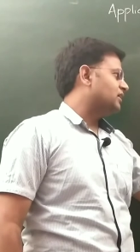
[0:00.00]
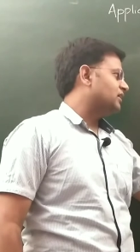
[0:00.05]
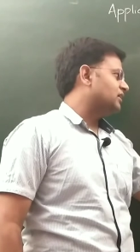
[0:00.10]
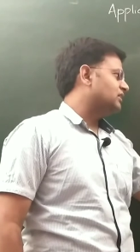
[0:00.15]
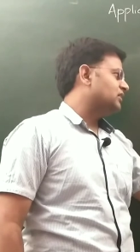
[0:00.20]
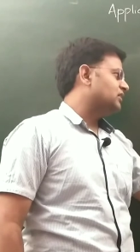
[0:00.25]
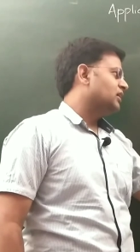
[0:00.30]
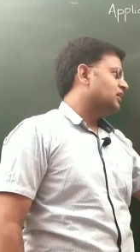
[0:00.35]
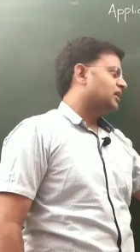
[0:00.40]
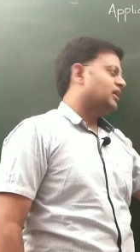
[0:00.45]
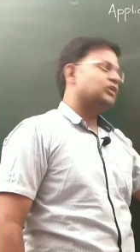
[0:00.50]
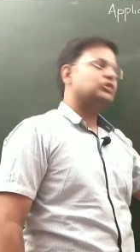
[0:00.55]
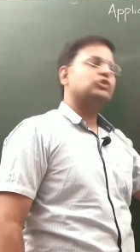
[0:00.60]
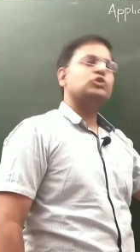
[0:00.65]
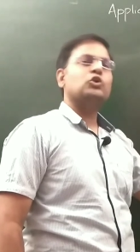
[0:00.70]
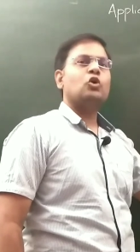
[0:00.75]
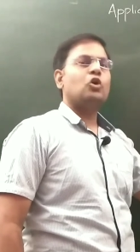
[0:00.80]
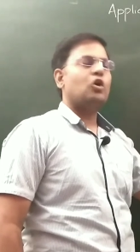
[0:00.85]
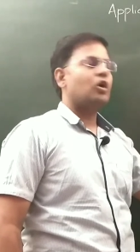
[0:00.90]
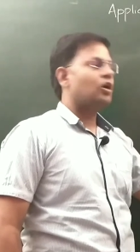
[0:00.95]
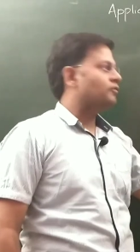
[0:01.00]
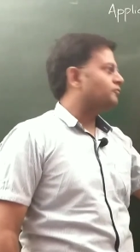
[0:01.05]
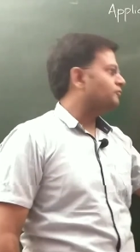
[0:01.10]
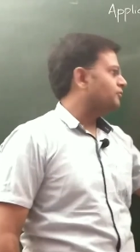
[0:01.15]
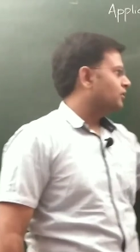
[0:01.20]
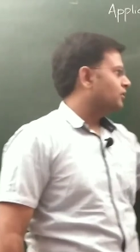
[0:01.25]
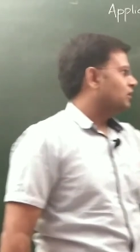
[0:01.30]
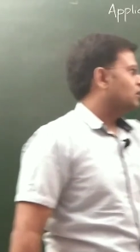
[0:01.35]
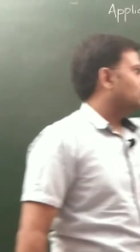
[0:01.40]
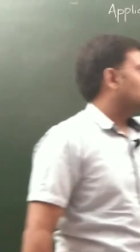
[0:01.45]
ratio of
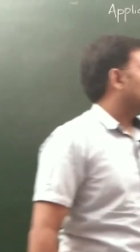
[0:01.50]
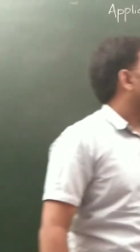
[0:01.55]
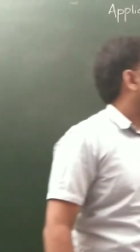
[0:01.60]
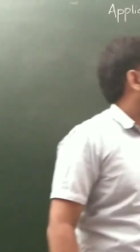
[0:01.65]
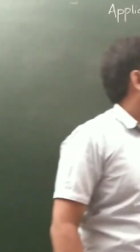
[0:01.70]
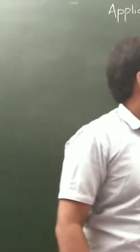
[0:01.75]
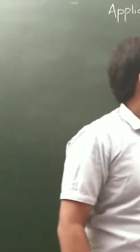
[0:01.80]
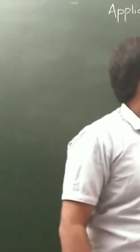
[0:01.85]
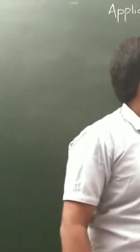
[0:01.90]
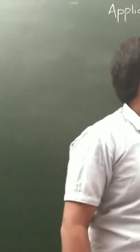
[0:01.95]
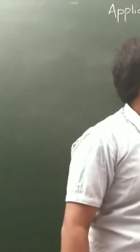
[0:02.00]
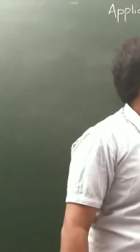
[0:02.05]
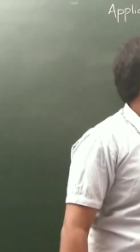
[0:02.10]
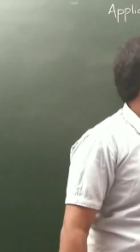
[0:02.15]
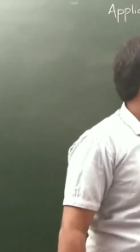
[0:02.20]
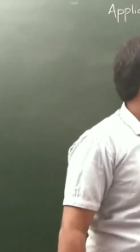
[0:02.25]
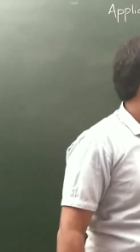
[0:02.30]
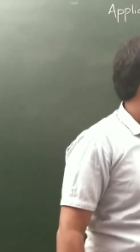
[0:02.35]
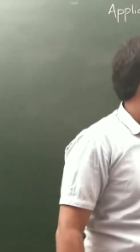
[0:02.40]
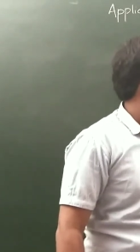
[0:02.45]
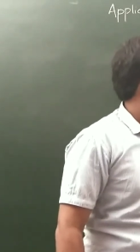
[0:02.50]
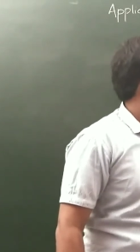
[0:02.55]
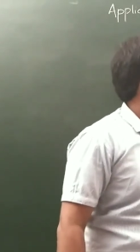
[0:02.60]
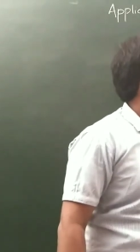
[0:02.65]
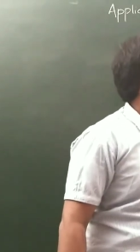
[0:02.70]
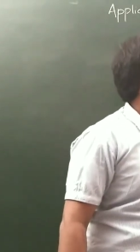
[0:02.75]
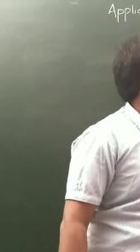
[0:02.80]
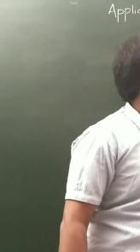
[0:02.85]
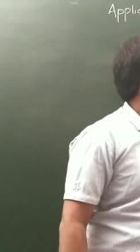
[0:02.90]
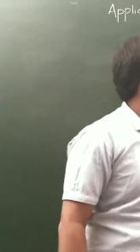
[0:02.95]
this
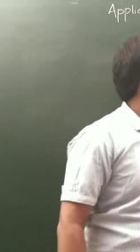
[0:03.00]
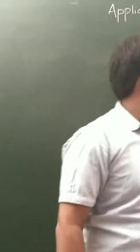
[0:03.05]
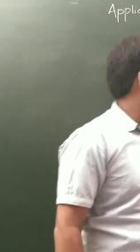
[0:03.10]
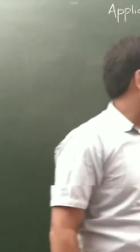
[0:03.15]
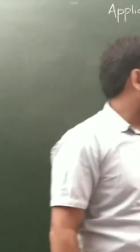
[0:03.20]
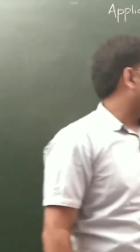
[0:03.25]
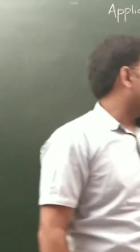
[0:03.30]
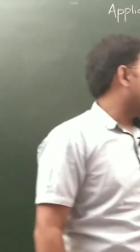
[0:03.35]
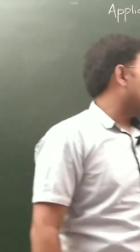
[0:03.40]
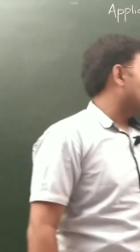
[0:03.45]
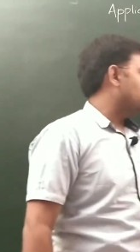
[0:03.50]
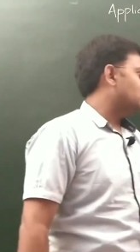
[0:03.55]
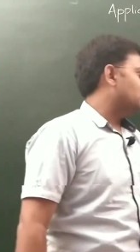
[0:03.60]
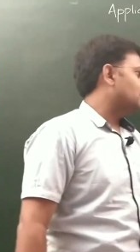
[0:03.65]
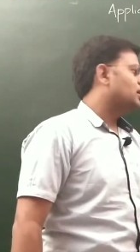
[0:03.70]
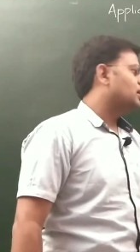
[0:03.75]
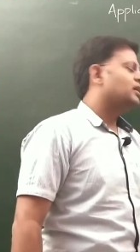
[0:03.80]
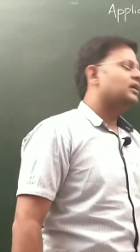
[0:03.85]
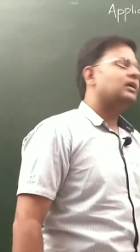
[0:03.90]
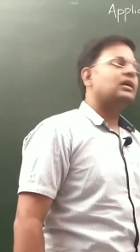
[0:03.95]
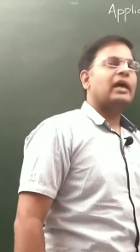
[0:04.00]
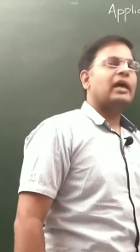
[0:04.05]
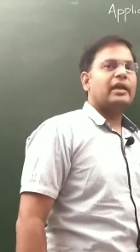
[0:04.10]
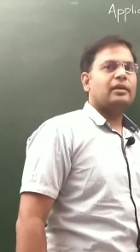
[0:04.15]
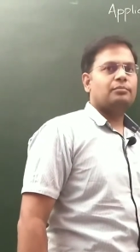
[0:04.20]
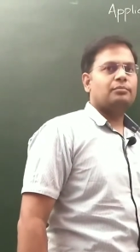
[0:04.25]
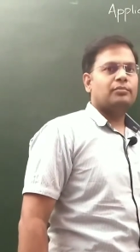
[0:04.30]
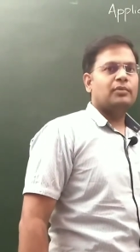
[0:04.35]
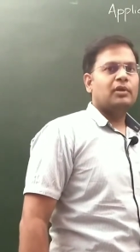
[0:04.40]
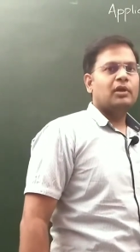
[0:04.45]
distance and time.
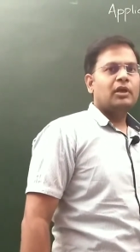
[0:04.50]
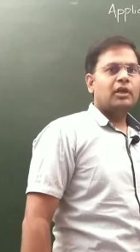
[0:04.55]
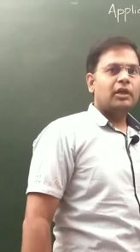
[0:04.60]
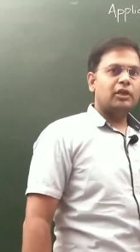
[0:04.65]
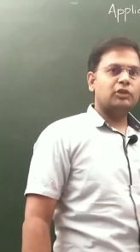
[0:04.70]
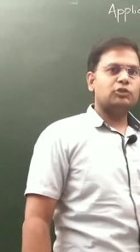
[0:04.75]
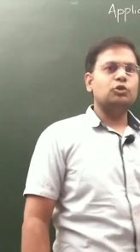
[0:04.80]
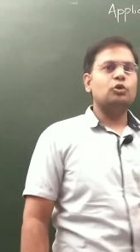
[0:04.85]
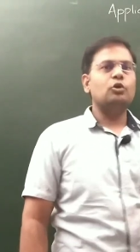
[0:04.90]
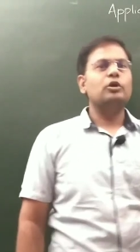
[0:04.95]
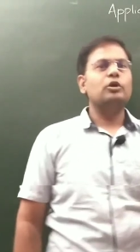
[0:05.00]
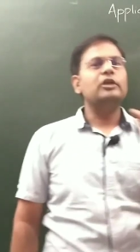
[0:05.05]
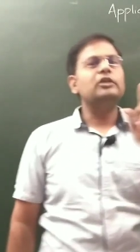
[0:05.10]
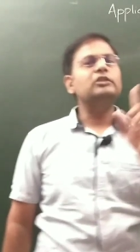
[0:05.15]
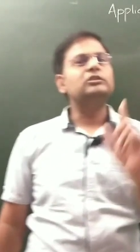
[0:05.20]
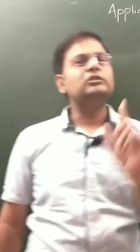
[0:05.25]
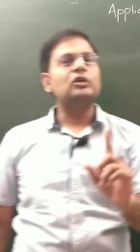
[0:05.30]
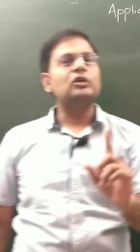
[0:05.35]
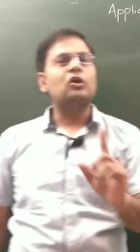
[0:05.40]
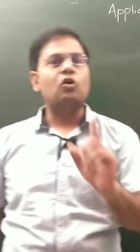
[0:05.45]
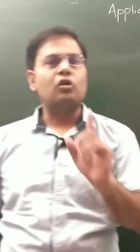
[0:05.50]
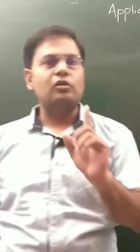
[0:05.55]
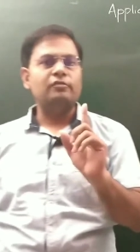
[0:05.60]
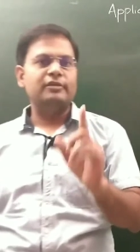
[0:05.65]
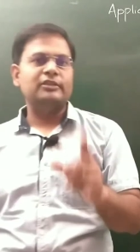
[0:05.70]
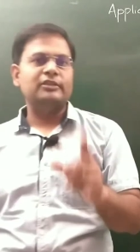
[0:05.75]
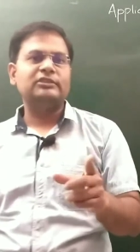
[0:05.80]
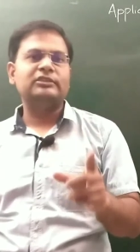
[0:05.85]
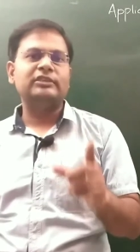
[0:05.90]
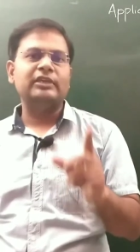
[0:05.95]
Ratio is always
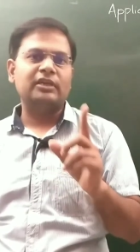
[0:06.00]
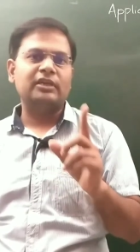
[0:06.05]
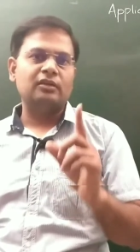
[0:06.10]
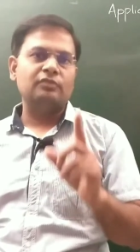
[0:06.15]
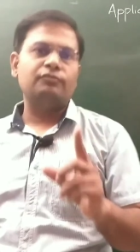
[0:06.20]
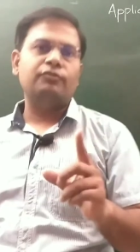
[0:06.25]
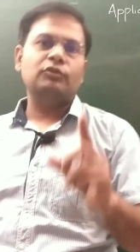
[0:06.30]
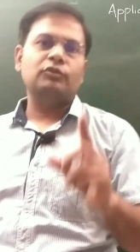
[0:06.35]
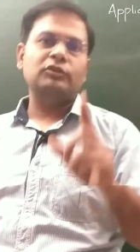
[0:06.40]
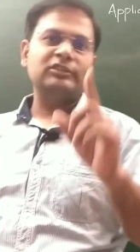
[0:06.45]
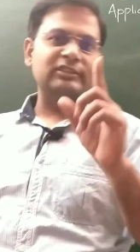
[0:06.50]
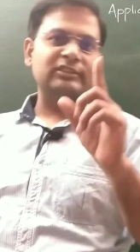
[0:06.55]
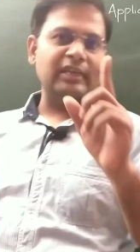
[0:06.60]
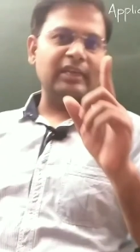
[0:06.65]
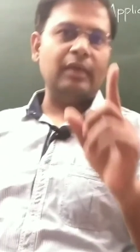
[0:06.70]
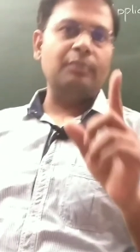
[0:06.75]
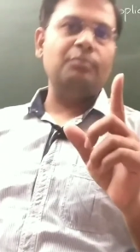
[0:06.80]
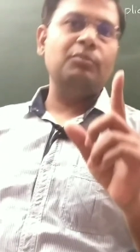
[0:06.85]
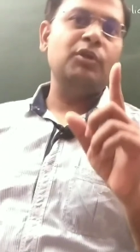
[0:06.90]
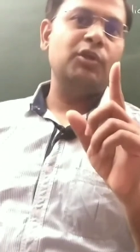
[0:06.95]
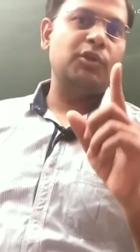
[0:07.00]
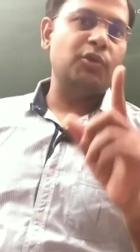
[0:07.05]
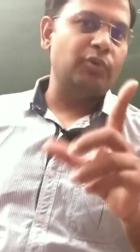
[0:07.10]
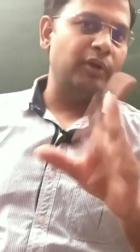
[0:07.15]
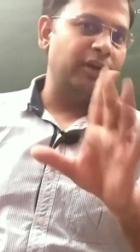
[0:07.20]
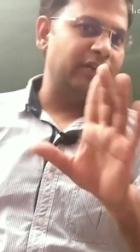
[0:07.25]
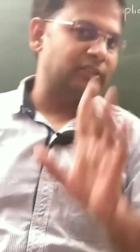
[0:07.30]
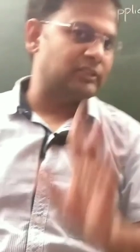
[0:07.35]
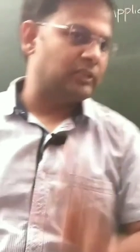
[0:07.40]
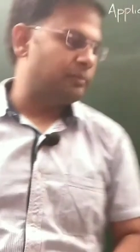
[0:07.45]
taken for the same units,
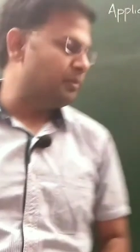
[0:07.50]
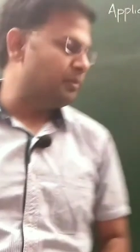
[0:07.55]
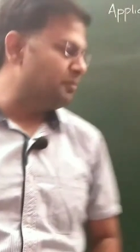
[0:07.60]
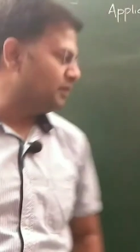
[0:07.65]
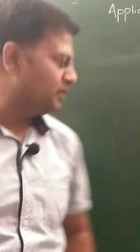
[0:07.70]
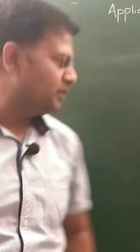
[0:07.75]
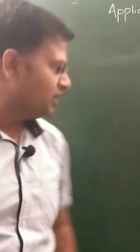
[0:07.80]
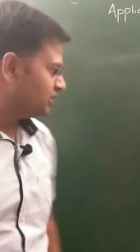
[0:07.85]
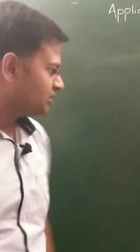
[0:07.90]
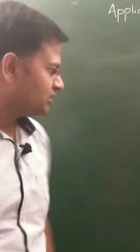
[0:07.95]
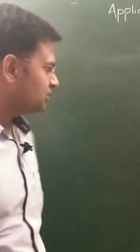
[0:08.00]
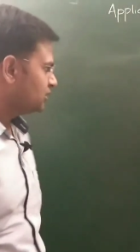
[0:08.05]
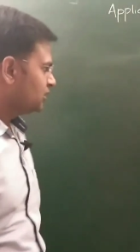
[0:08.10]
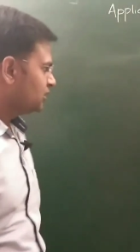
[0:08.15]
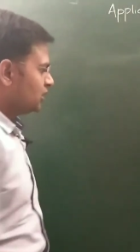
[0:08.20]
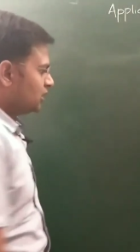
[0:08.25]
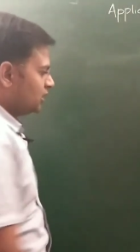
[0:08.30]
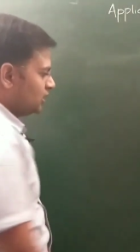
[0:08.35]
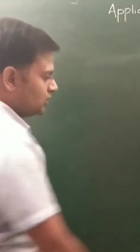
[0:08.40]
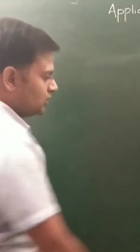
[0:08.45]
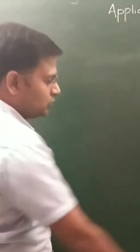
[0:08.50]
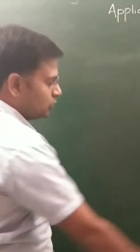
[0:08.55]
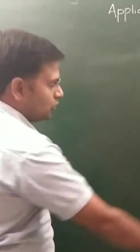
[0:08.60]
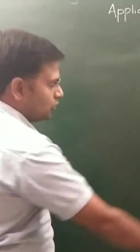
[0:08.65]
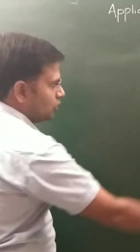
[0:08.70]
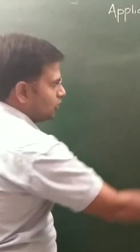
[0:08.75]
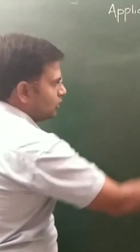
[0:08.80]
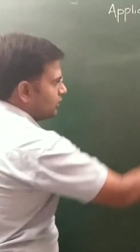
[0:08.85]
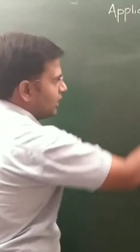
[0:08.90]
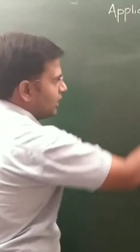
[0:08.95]
remember this. So now
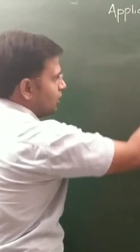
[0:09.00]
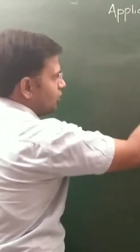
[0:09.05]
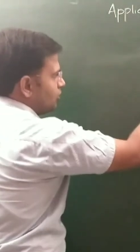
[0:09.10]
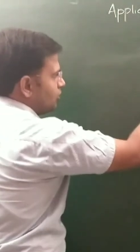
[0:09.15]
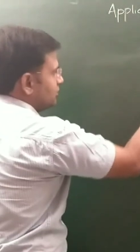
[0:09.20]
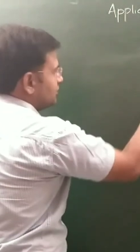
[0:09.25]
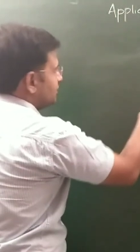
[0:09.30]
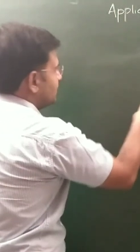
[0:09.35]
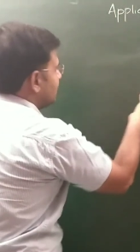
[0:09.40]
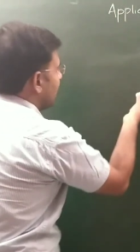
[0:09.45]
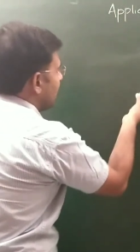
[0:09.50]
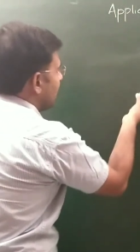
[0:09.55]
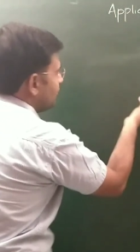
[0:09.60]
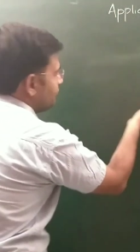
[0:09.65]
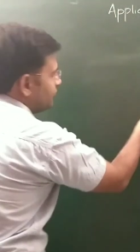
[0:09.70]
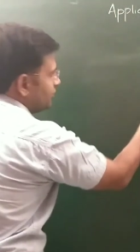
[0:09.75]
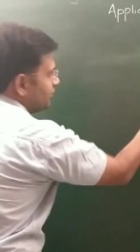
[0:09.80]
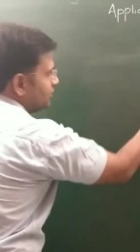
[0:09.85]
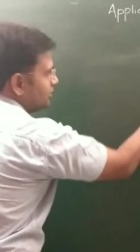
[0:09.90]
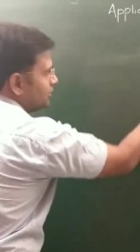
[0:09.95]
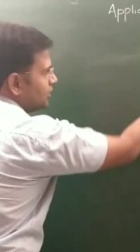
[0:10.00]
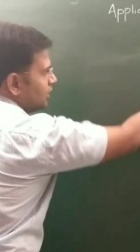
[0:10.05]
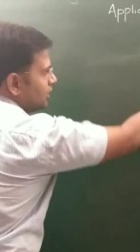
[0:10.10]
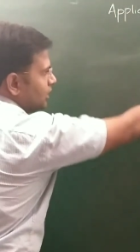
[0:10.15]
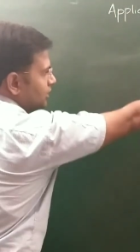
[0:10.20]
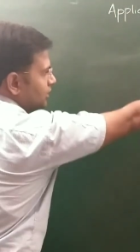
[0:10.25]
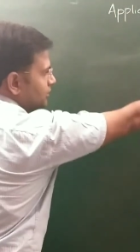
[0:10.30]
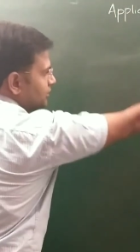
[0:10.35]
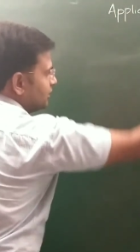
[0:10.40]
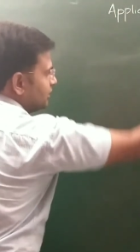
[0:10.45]
start with these
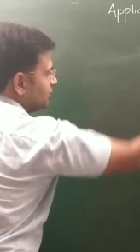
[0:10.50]
two